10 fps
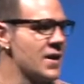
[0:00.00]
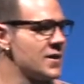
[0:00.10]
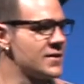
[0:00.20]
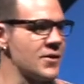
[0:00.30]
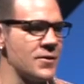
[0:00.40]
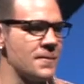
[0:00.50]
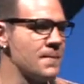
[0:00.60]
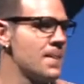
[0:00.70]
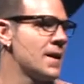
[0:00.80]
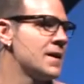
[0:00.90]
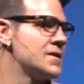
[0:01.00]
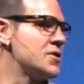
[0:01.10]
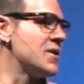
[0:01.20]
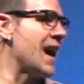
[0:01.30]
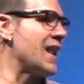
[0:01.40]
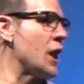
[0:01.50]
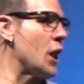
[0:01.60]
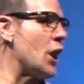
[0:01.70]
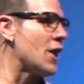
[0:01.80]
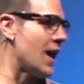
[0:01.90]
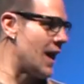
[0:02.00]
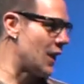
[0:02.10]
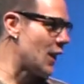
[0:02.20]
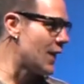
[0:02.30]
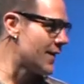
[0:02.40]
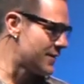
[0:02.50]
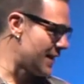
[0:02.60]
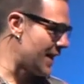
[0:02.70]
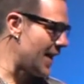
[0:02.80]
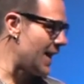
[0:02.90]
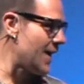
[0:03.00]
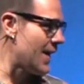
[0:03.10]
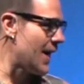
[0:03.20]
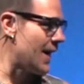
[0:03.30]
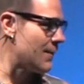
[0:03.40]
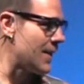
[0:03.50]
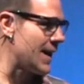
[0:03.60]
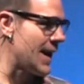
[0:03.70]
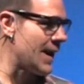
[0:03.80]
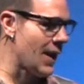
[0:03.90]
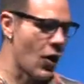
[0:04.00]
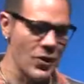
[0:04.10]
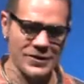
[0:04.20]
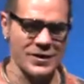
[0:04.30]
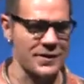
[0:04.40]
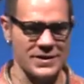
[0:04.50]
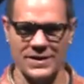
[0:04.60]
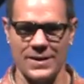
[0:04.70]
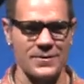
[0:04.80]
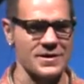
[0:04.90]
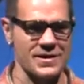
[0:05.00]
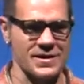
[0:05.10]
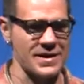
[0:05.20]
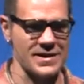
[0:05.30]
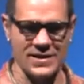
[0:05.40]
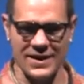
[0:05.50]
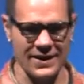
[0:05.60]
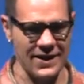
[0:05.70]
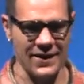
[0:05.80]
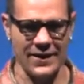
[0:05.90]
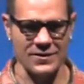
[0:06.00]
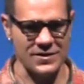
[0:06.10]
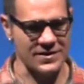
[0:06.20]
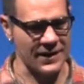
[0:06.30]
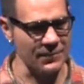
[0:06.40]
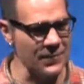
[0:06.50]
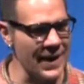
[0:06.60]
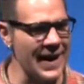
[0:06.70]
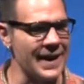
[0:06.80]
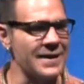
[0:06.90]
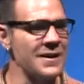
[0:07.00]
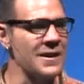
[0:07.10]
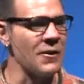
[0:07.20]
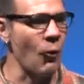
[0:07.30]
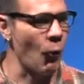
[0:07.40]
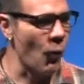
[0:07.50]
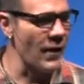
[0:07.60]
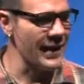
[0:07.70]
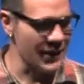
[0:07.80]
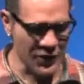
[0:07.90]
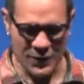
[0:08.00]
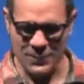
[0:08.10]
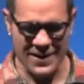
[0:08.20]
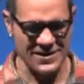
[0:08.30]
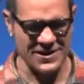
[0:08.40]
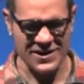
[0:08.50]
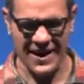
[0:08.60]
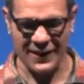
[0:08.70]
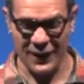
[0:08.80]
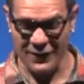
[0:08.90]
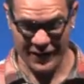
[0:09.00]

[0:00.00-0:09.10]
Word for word: dude, dude, I love, I loved it. I, I, man, I, all services, I've been just sitting there and it's just like, man, what a good message. And I love it